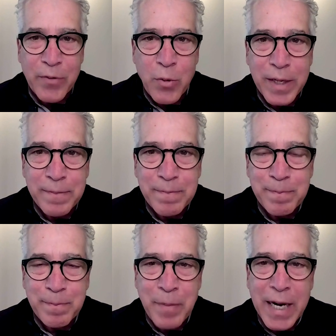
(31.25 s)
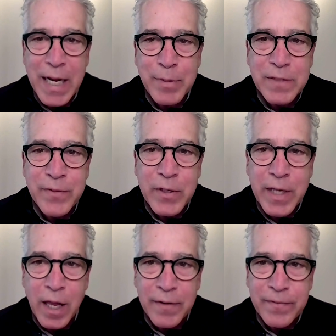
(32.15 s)
everyone. My name is Phil
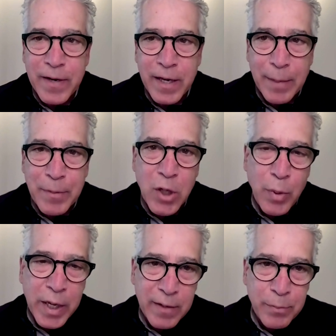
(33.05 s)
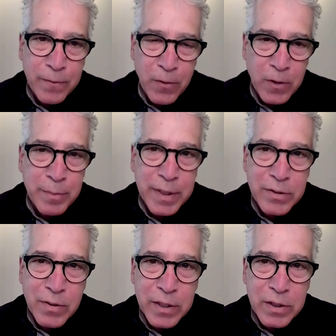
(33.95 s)
Kelloff, and I'm the Global Head of Portfolio
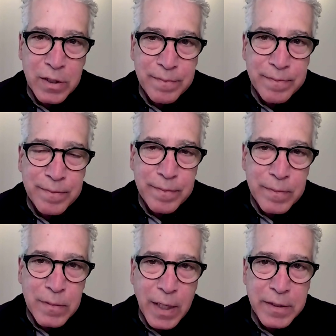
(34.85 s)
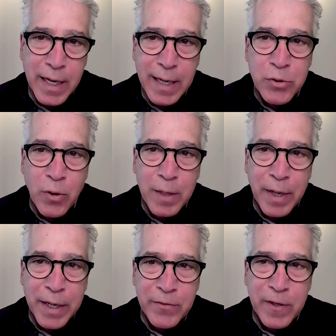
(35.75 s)
Administration. And today I'm joined
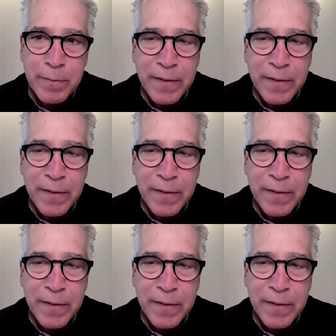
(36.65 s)
by three of